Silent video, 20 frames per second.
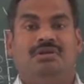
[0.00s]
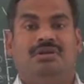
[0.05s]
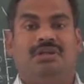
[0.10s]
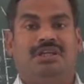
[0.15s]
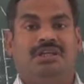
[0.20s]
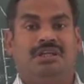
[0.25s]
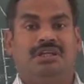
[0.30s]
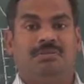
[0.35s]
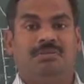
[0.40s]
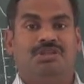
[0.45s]

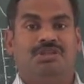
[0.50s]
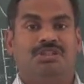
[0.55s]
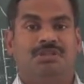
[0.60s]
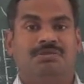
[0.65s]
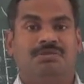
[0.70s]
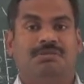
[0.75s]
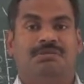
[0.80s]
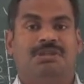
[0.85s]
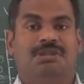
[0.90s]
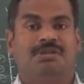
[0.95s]
take a piece of
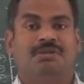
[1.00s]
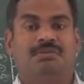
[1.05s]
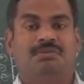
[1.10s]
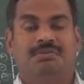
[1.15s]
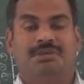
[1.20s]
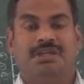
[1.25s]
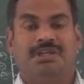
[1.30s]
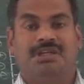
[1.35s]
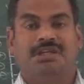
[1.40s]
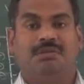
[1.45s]

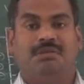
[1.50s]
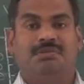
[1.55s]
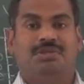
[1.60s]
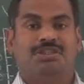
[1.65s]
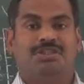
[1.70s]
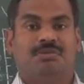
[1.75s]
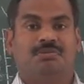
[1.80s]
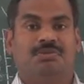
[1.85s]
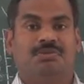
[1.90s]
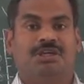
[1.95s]
semiconductor, take a
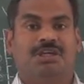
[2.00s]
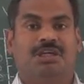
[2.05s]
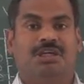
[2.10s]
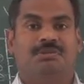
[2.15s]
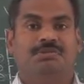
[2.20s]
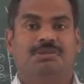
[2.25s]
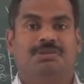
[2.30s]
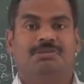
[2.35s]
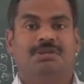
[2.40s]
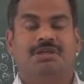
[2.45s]
piece of
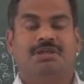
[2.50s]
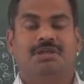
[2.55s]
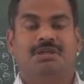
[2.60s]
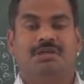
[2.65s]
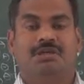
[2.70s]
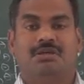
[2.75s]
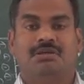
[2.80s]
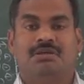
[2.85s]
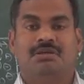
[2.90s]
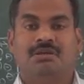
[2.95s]
p-type
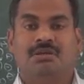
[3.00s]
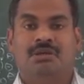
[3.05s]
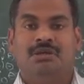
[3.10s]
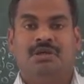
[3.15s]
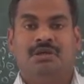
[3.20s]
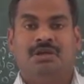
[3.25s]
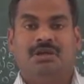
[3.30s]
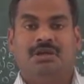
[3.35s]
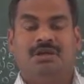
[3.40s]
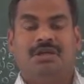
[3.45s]
semiconductor
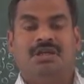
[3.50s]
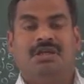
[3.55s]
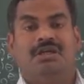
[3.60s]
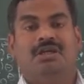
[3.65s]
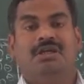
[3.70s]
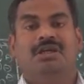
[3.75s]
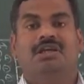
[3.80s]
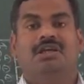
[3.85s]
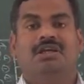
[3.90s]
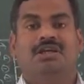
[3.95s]
and take
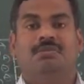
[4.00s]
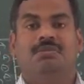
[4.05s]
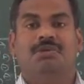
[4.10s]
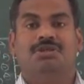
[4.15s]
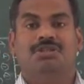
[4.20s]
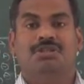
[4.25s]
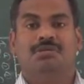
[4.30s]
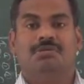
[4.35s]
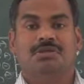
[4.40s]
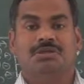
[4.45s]
a n-type
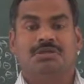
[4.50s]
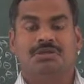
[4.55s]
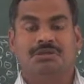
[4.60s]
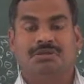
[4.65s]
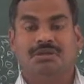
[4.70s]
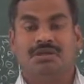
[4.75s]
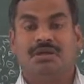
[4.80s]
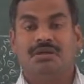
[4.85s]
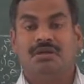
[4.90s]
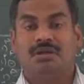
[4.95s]
piece of semiconductor. You